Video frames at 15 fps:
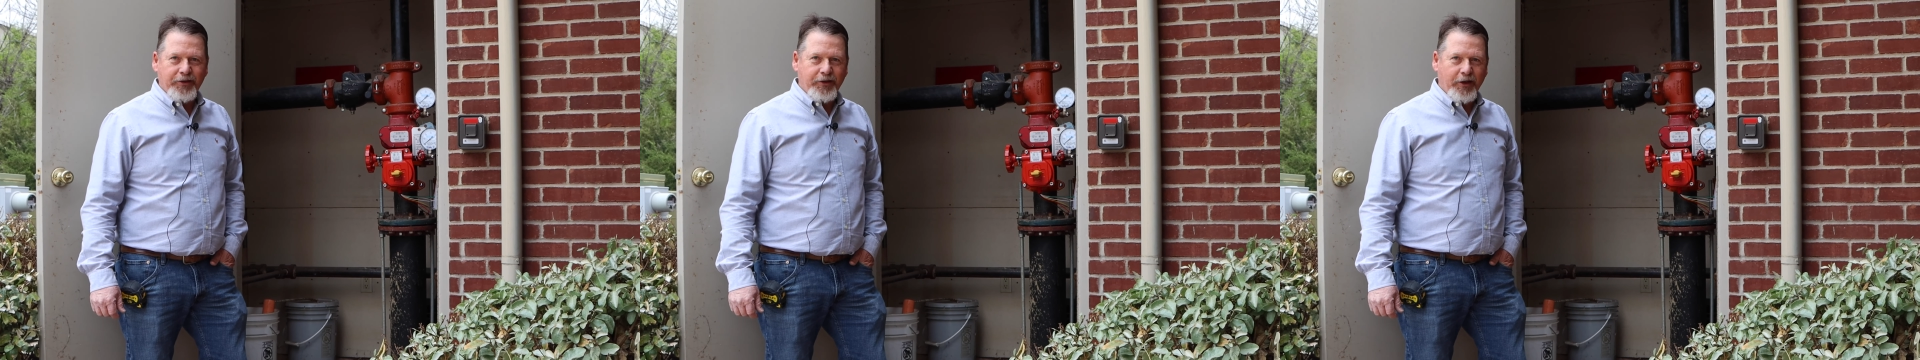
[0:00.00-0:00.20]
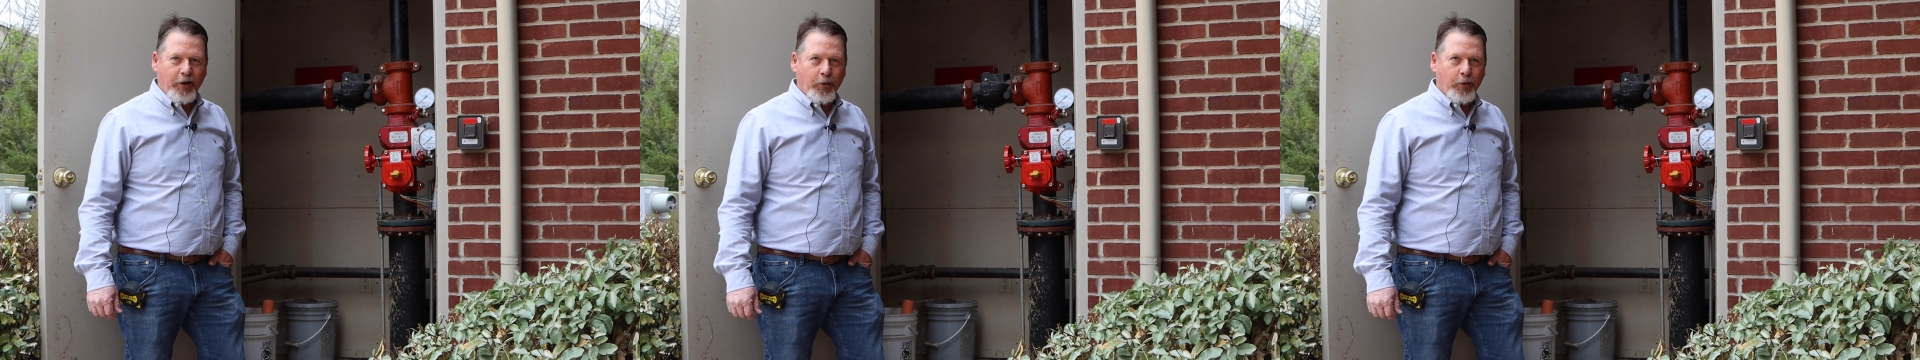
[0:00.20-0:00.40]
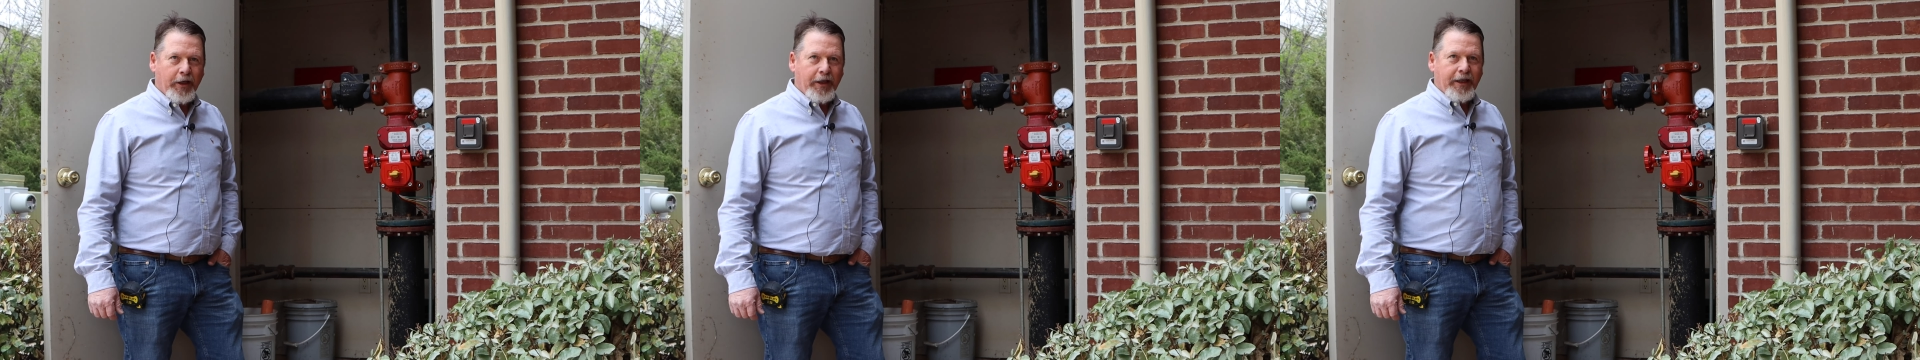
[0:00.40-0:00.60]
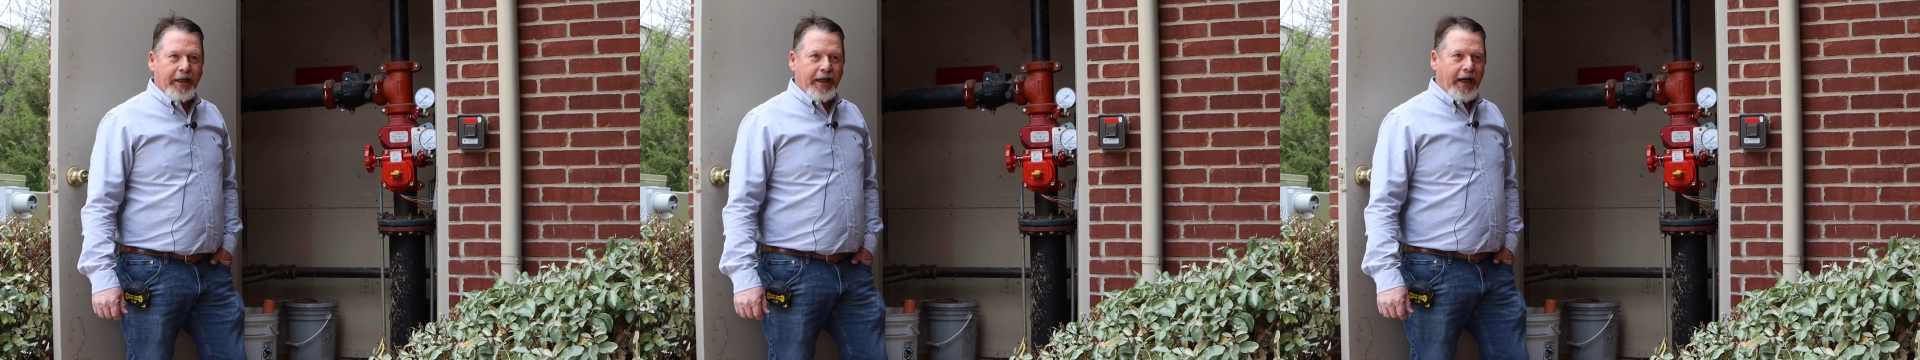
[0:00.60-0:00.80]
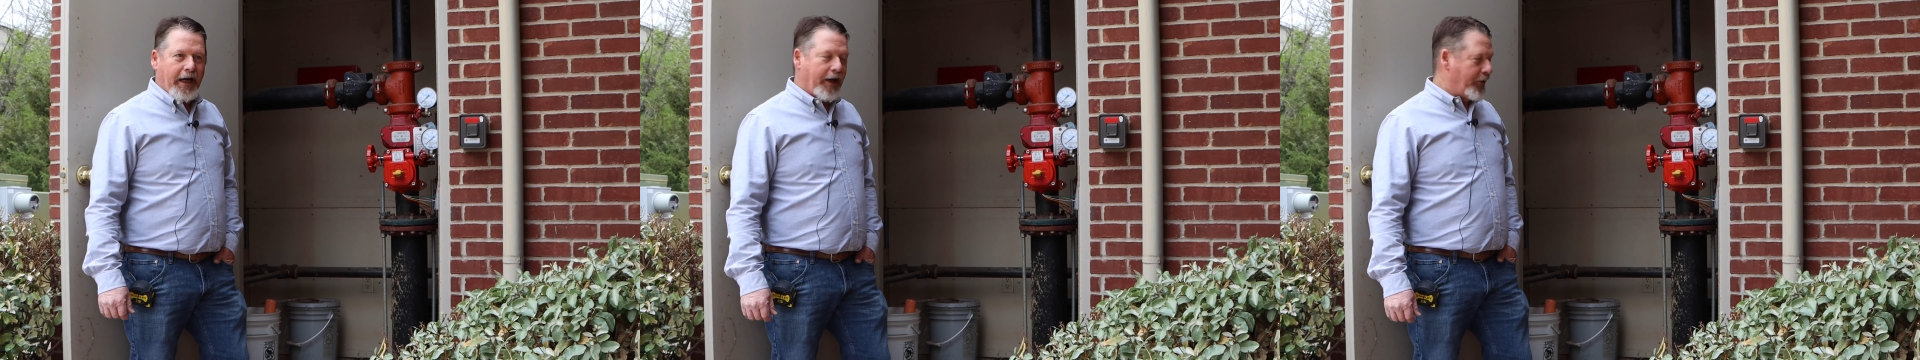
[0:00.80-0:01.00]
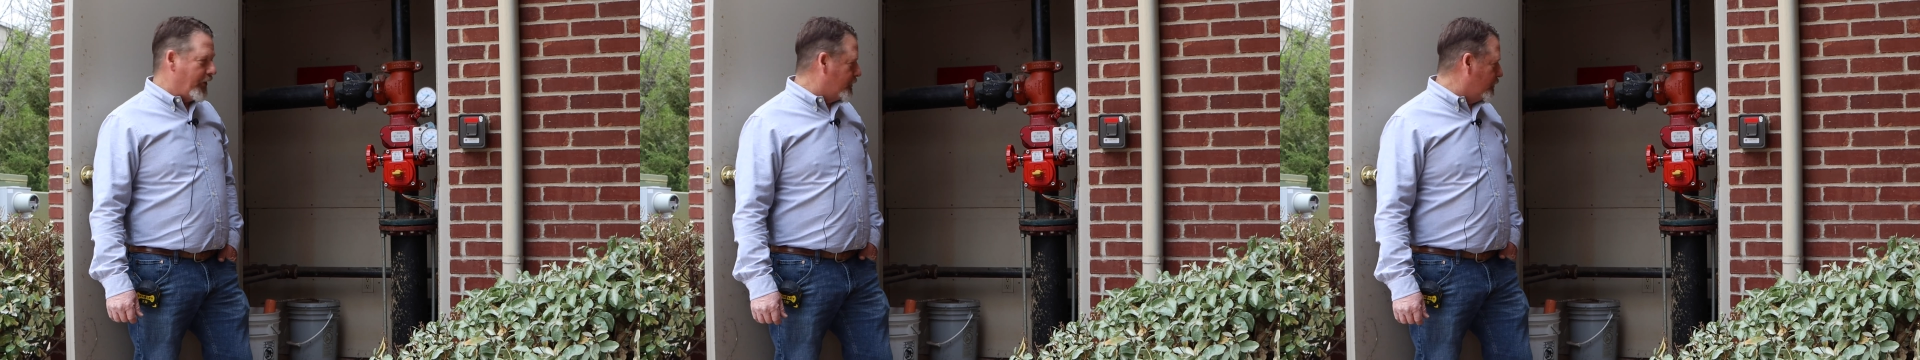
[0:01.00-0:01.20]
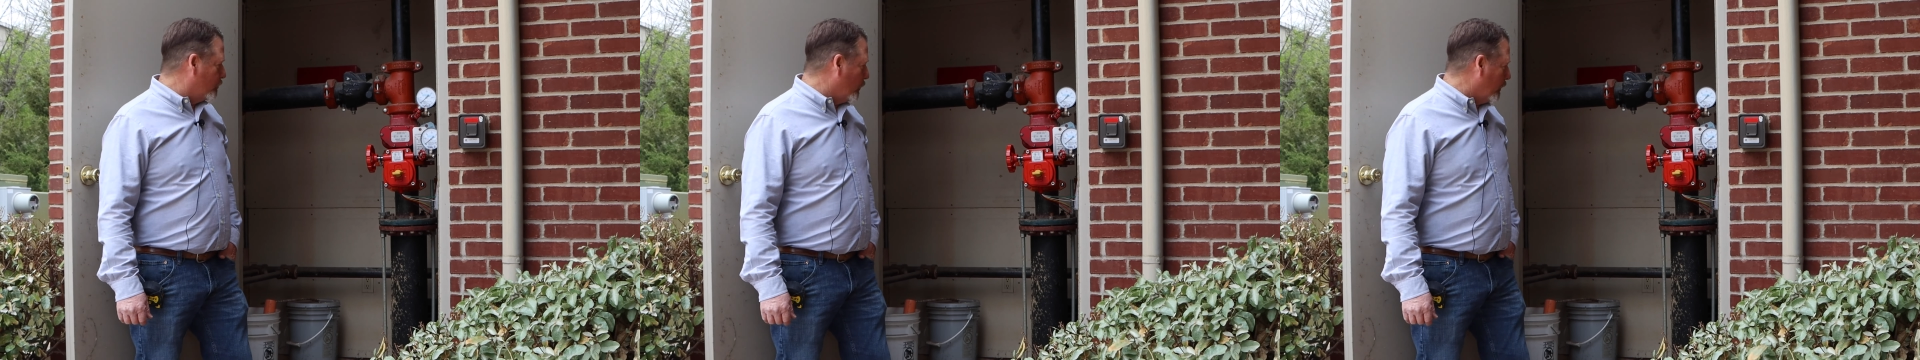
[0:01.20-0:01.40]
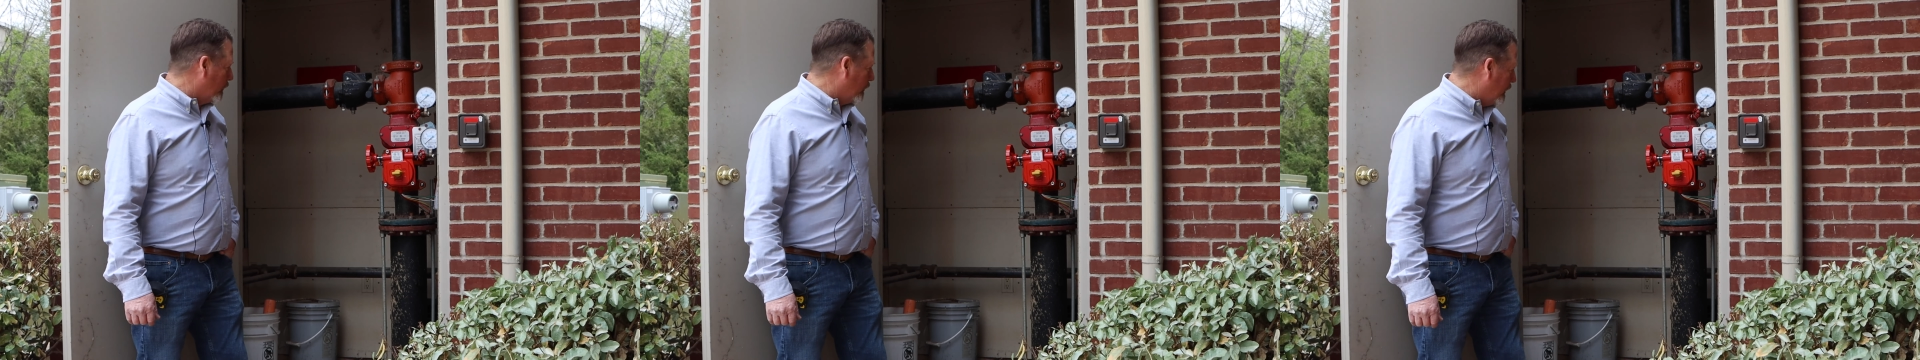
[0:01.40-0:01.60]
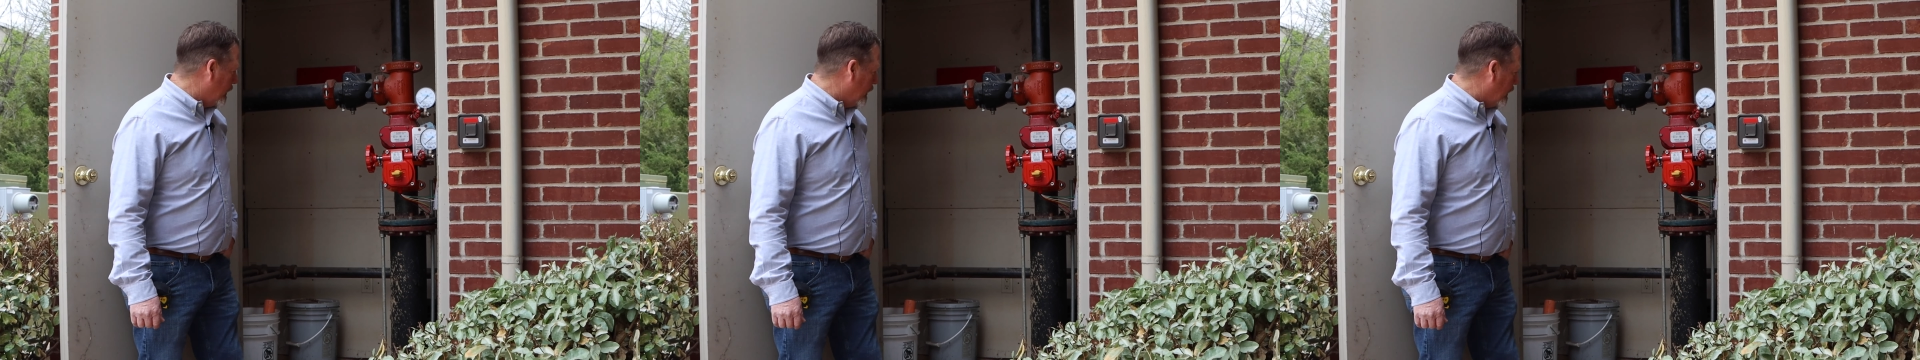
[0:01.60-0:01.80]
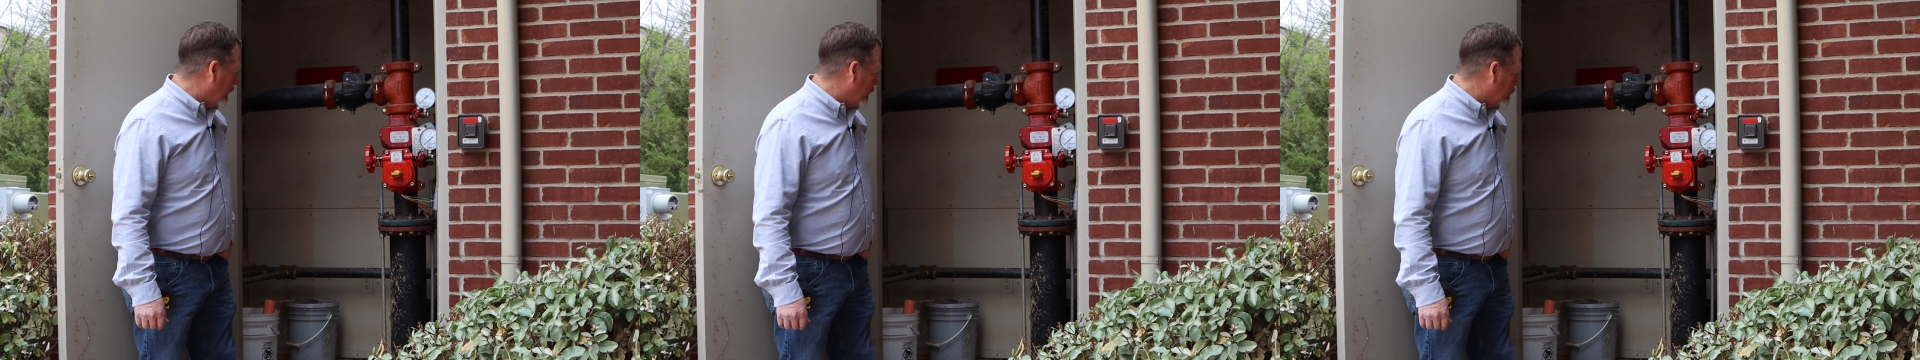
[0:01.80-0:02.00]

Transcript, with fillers: So this is where the